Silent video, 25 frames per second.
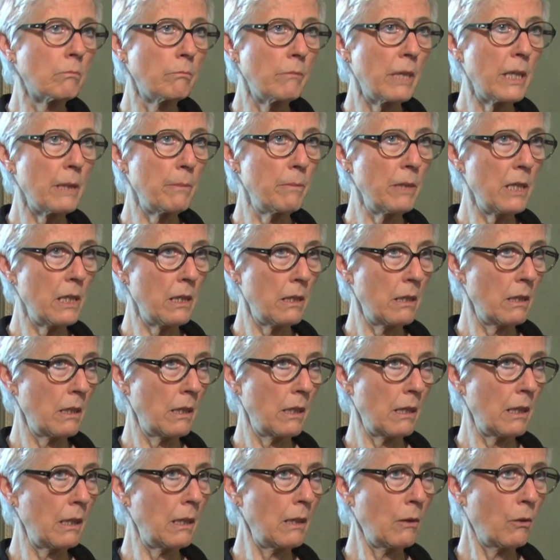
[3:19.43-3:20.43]
maybe
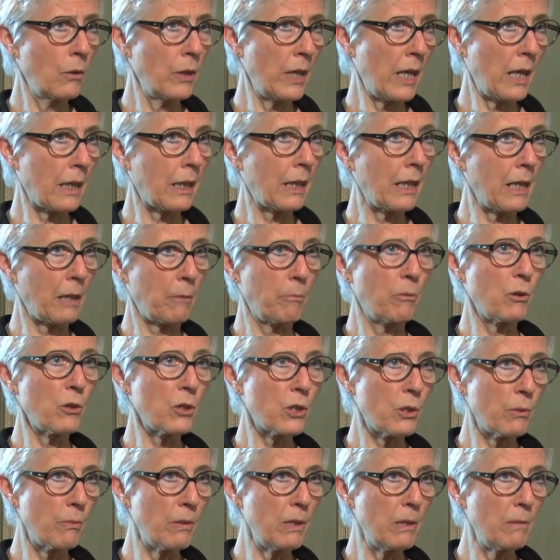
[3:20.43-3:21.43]
Ilona
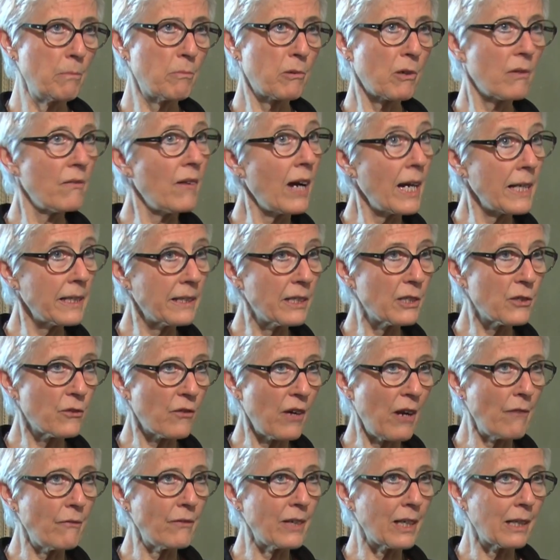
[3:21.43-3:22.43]
Kickbusch will provide the
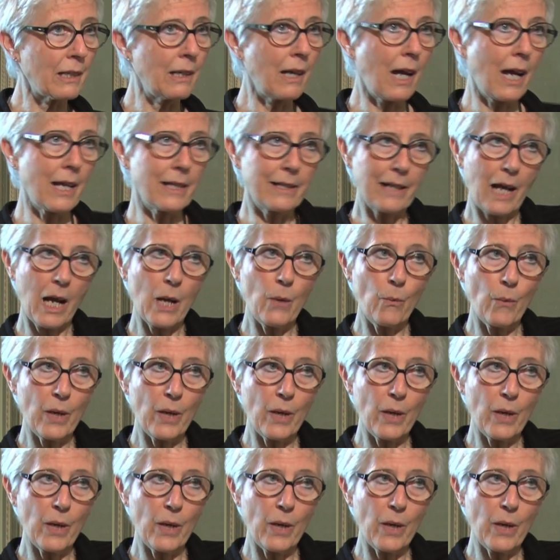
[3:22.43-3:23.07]
traffic light. I